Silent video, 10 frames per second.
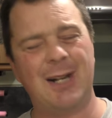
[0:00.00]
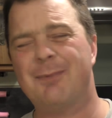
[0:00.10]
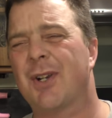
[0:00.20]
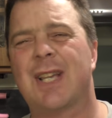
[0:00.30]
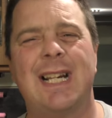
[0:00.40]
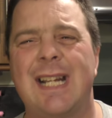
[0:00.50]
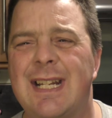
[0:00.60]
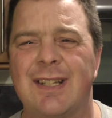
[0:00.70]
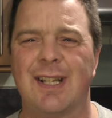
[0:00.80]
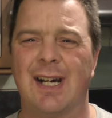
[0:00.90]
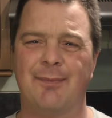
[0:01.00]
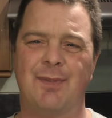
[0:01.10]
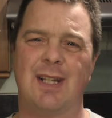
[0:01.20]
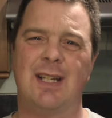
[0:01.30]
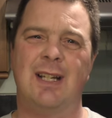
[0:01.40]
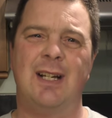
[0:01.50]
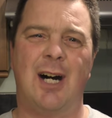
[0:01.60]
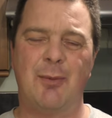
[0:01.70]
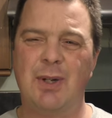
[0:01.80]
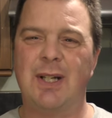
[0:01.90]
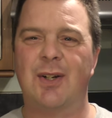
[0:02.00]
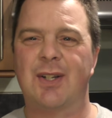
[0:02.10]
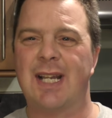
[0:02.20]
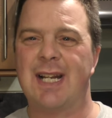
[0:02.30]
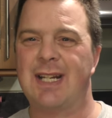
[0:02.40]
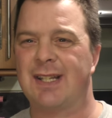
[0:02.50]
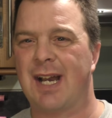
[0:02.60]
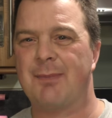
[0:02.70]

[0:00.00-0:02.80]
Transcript: I'm not getting any of that. I'm really not getting any of that.